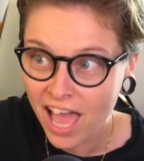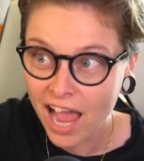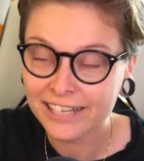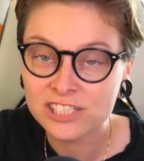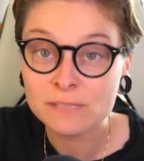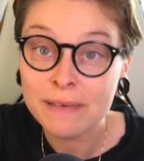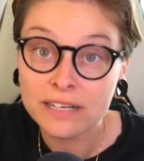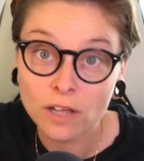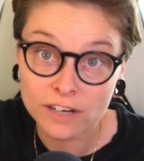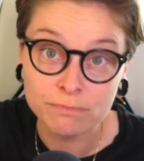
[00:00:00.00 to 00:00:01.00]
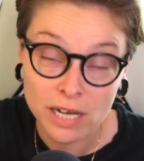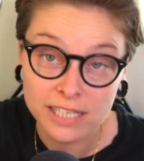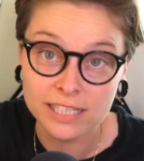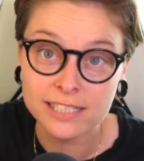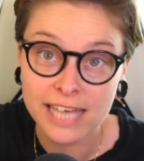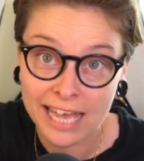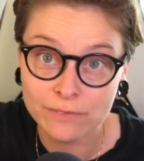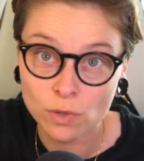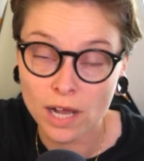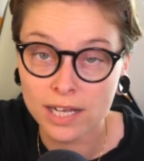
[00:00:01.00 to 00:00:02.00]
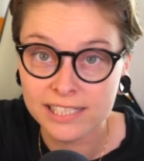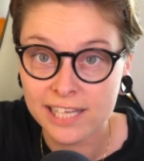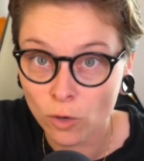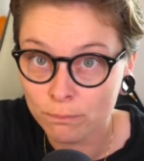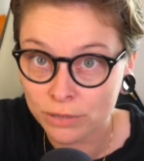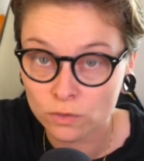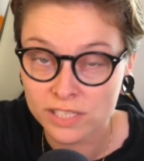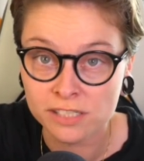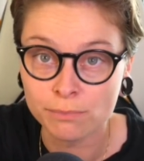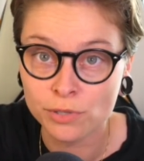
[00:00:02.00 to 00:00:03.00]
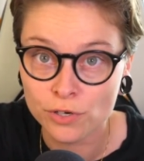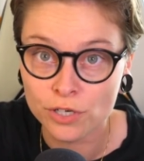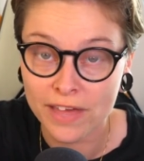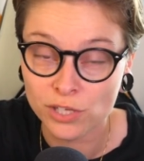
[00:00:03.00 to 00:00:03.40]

I just spent a lot of money to have you guys help build this computer that you